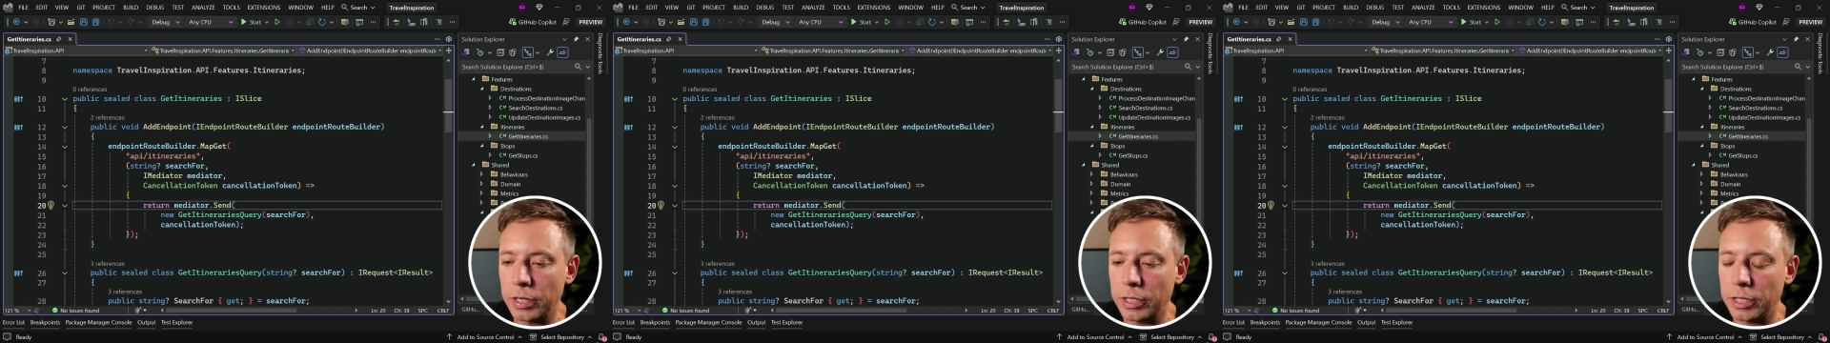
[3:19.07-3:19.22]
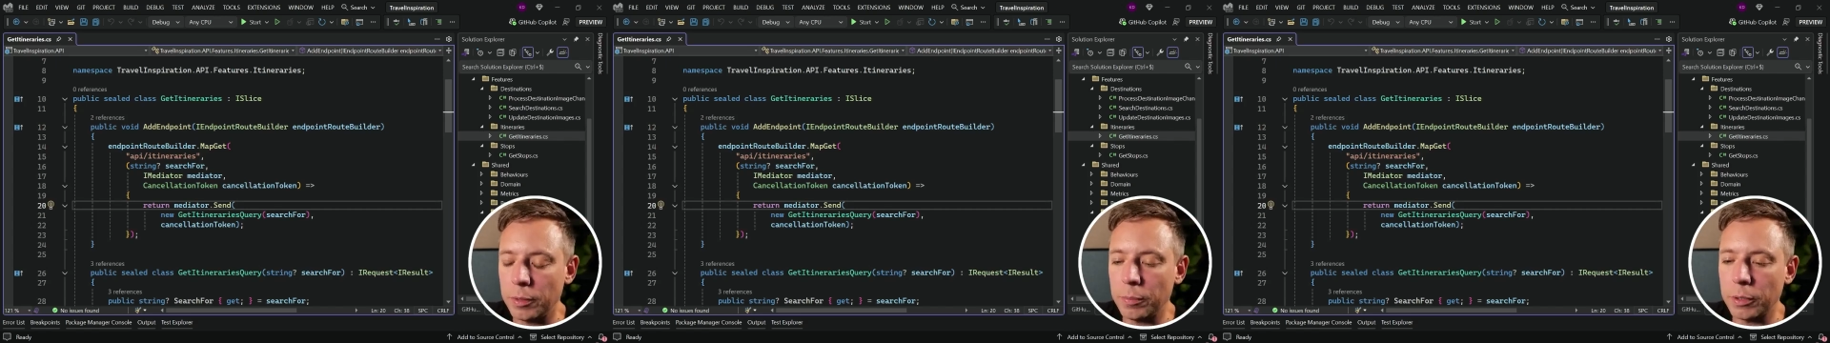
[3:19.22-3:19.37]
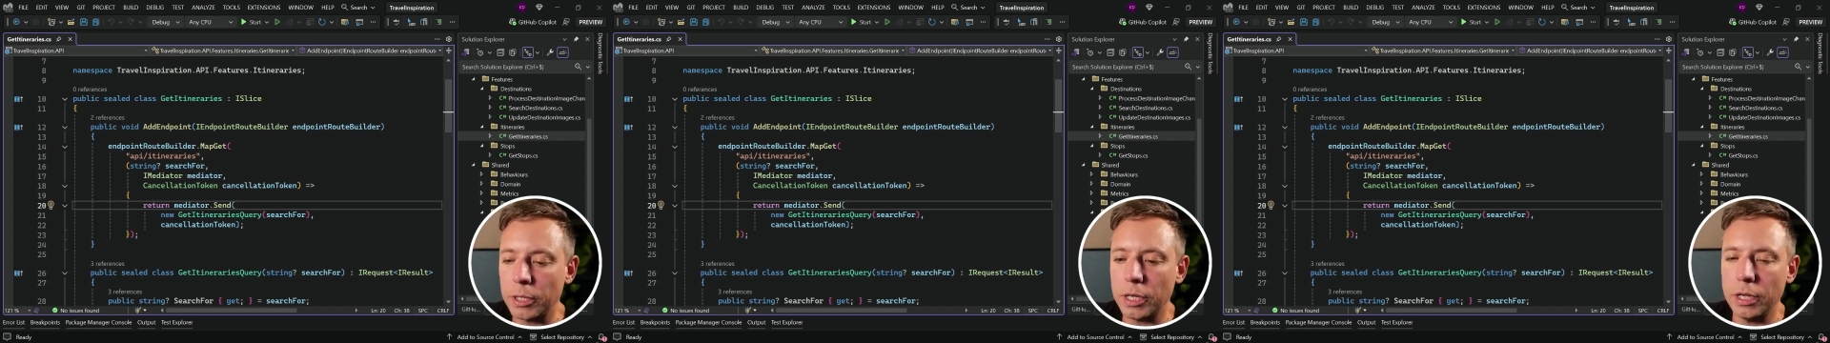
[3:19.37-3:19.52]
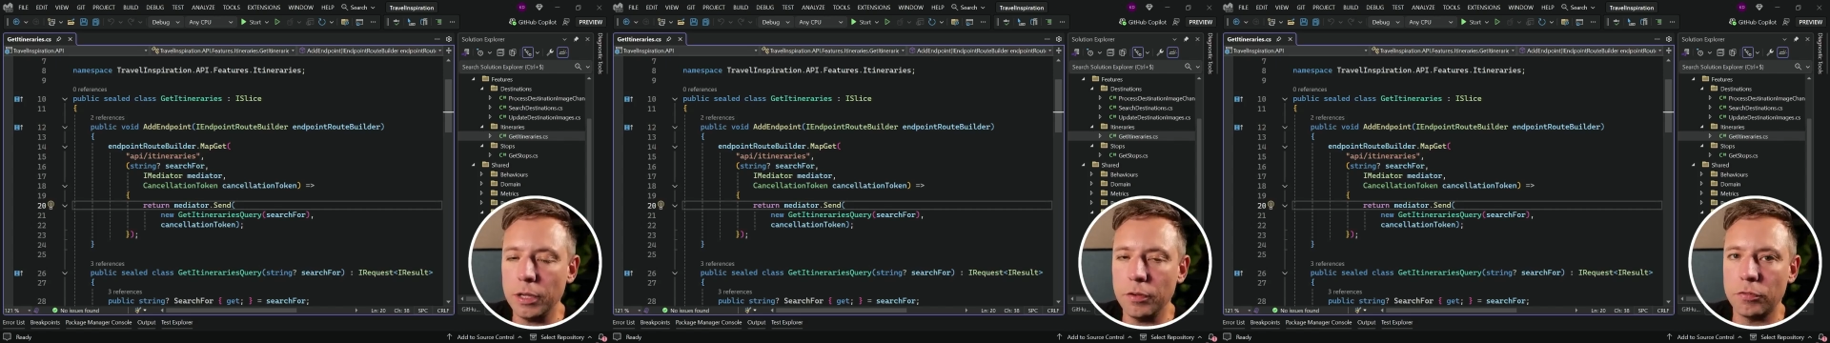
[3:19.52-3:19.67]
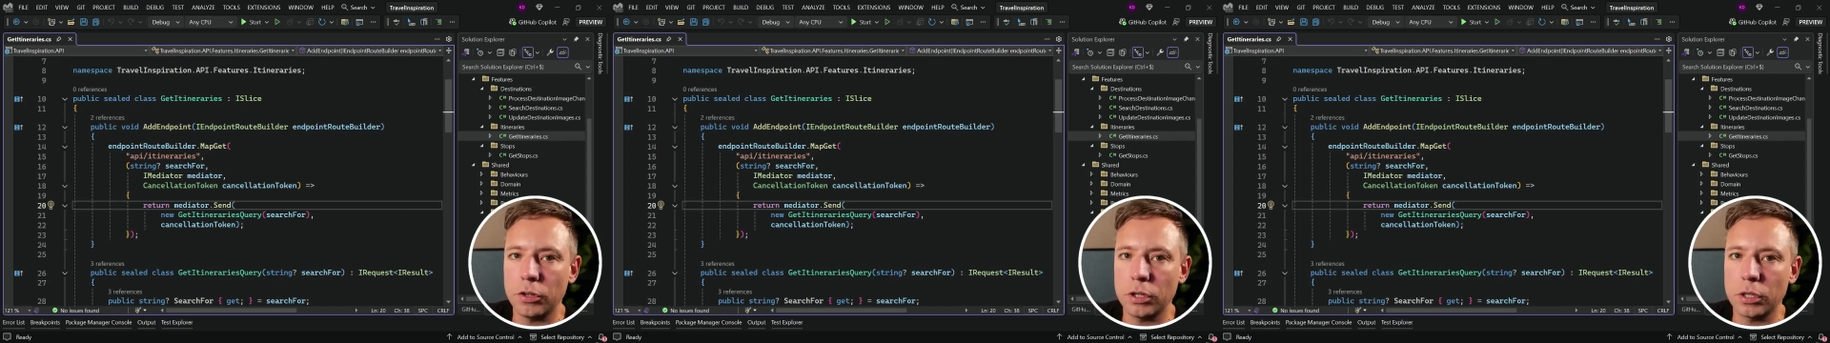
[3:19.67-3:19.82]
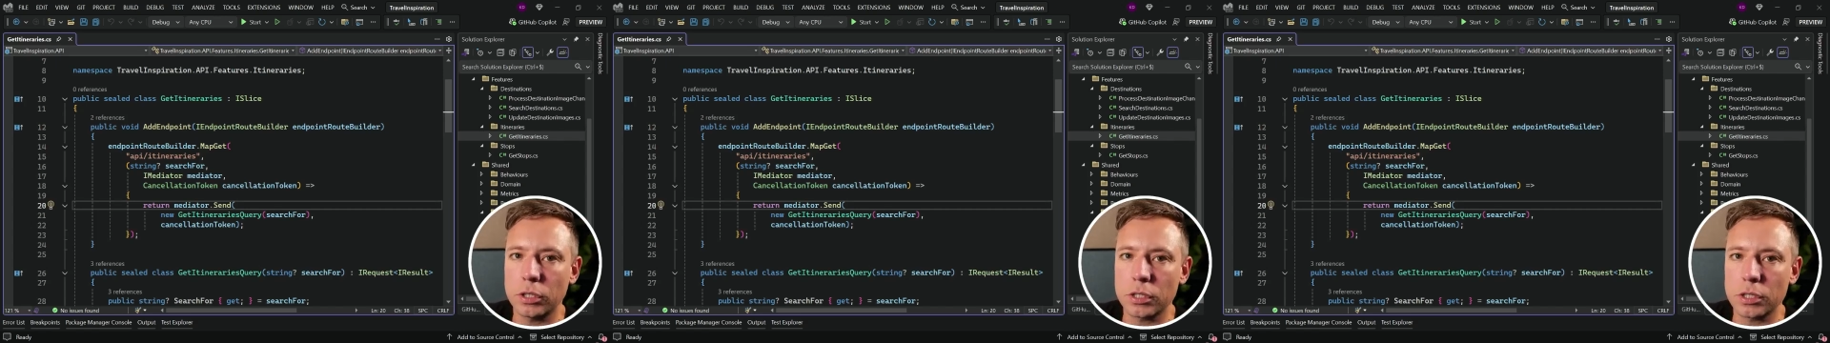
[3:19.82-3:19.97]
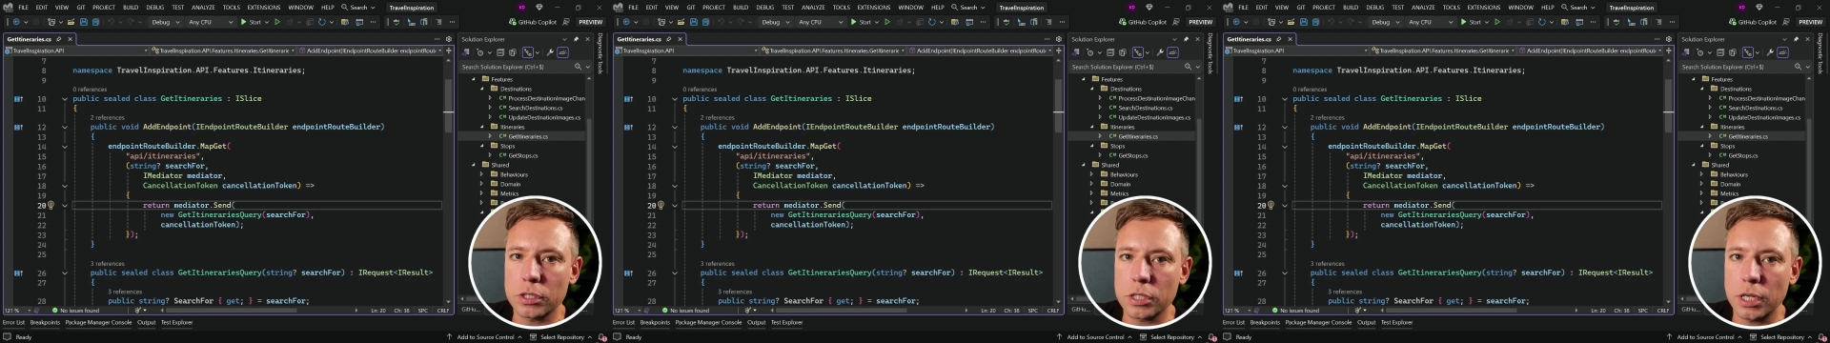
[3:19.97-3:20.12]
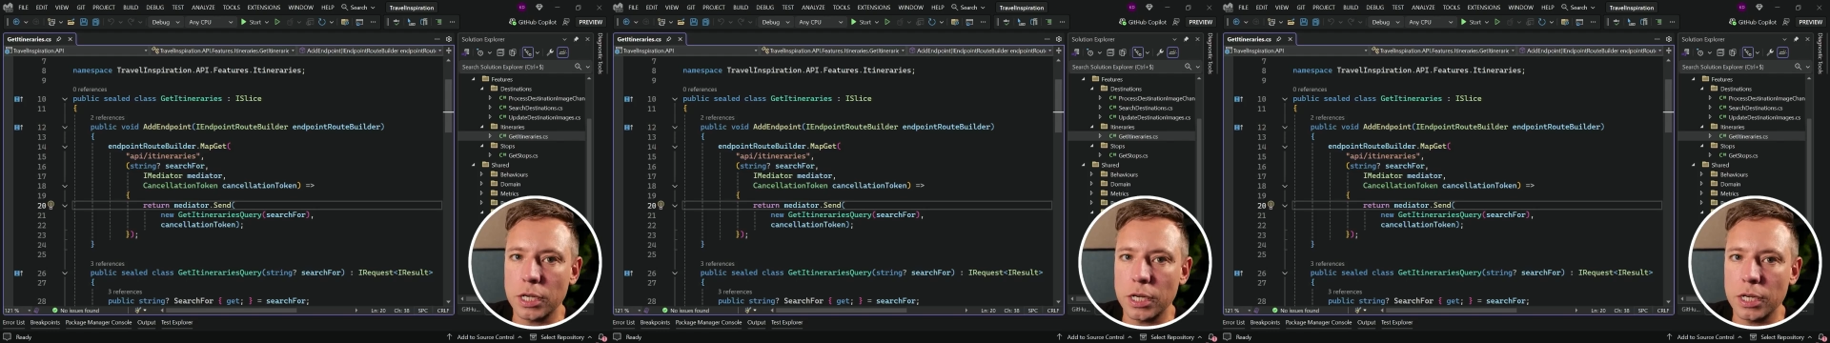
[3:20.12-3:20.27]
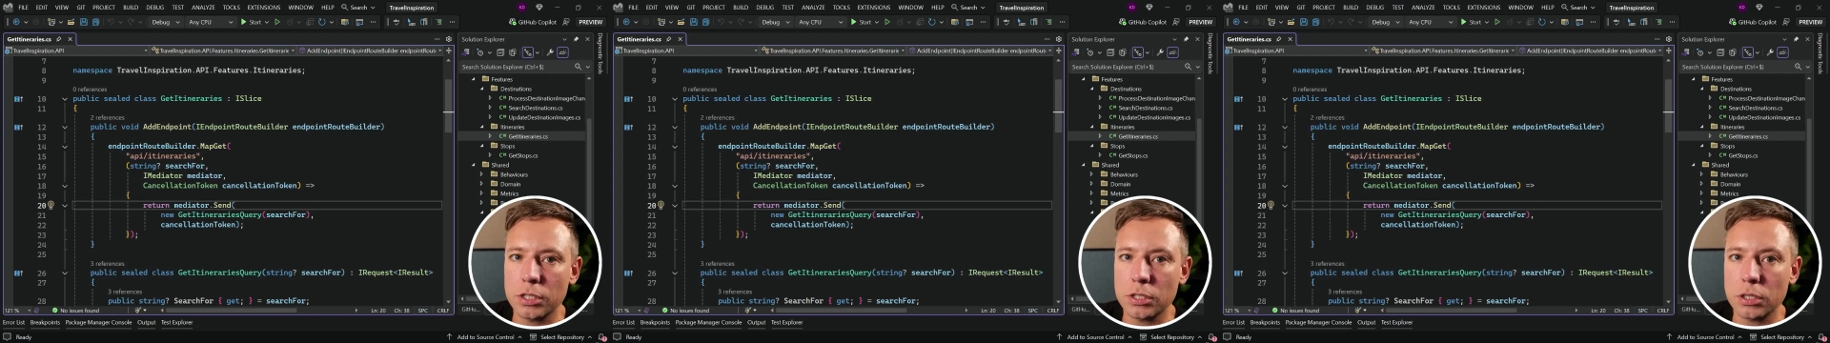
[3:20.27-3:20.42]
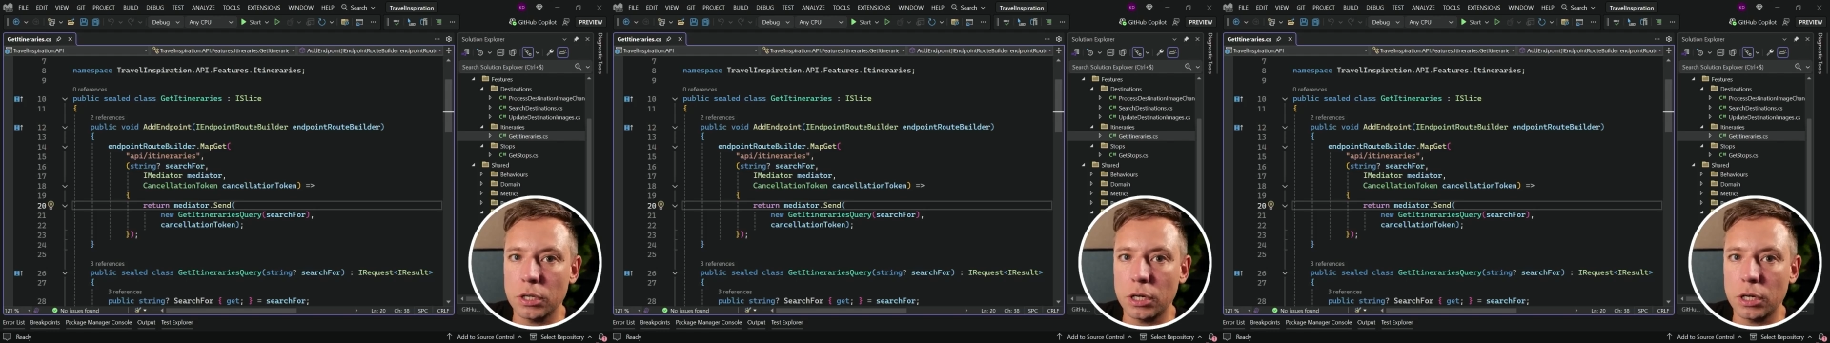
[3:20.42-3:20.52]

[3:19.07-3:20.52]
Typically in vertical slice